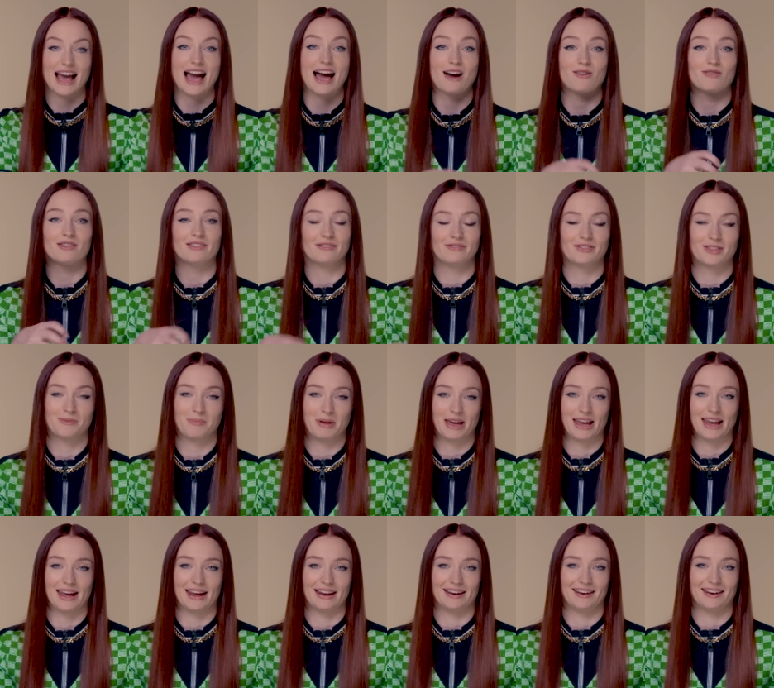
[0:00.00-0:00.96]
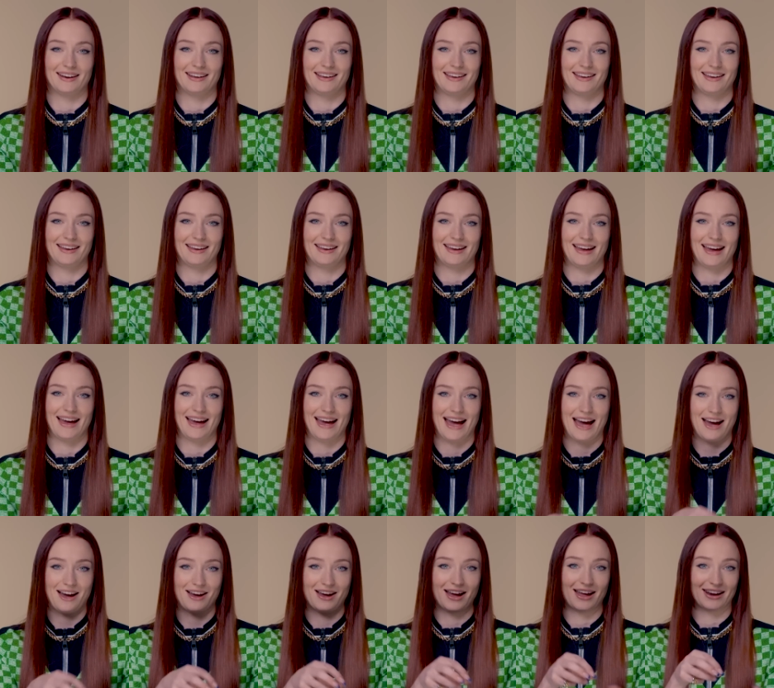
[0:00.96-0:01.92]
out of the bin
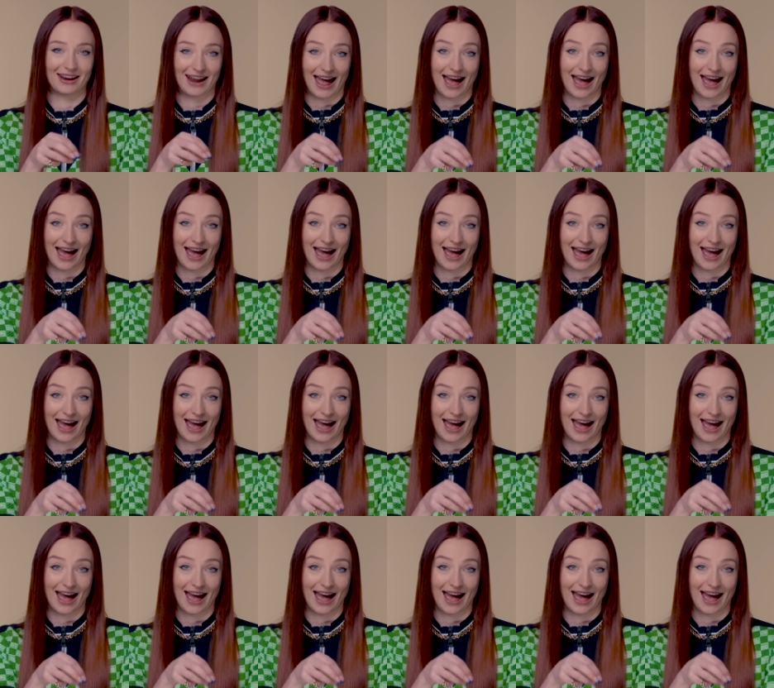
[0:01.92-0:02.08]
at,